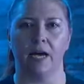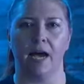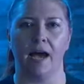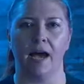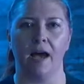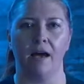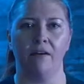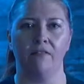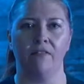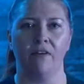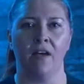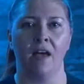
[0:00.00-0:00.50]

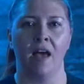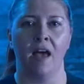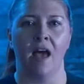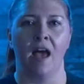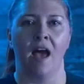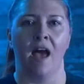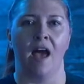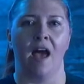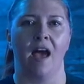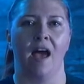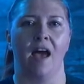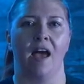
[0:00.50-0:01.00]
have,
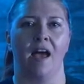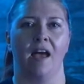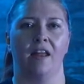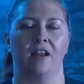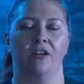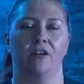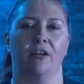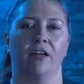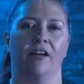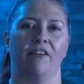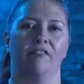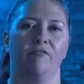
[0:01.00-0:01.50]
and
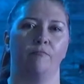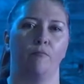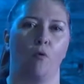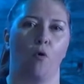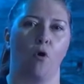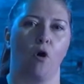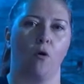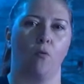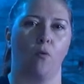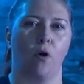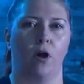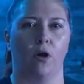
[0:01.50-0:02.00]
you can have
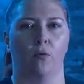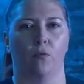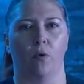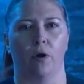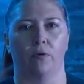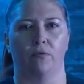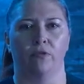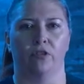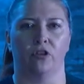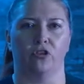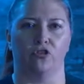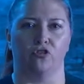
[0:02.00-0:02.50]
more one-on-one
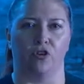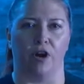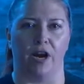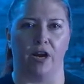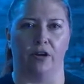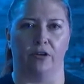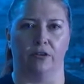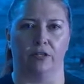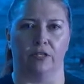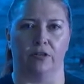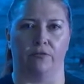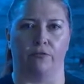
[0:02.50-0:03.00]
-on -one with the
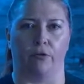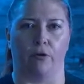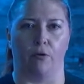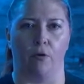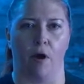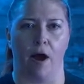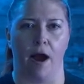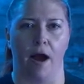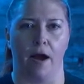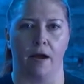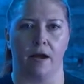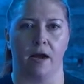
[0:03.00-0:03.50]
trainers if
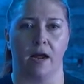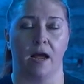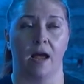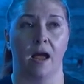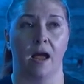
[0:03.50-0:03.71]
required.